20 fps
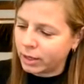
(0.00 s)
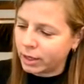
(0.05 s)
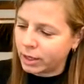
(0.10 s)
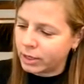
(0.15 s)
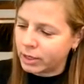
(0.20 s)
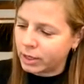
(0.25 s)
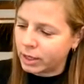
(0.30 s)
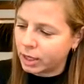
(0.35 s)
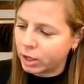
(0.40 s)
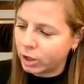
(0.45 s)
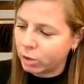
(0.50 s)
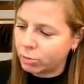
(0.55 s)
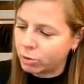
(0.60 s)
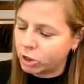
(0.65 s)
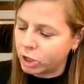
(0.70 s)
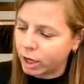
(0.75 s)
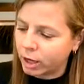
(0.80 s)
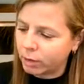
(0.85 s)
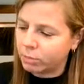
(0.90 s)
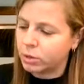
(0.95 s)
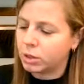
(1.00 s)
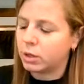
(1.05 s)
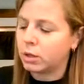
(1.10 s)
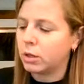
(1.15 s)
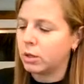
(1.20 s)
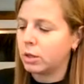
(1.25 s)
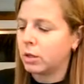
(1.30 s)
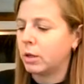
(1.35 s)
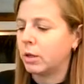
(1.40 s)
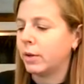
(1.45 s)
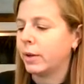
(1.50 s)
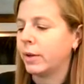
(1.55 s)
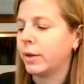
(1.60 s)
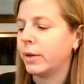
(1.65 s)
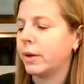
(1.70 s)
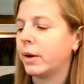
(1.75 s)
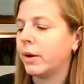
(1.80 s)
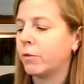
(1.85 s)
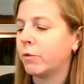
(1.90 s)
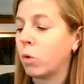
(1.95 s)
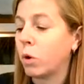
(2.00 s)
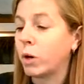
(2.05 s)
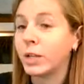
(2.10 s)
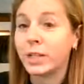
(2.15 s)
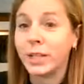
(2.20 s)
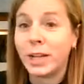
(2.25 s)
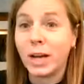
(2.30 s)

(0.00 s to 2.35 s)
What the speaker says: It's cube shaped. Of course,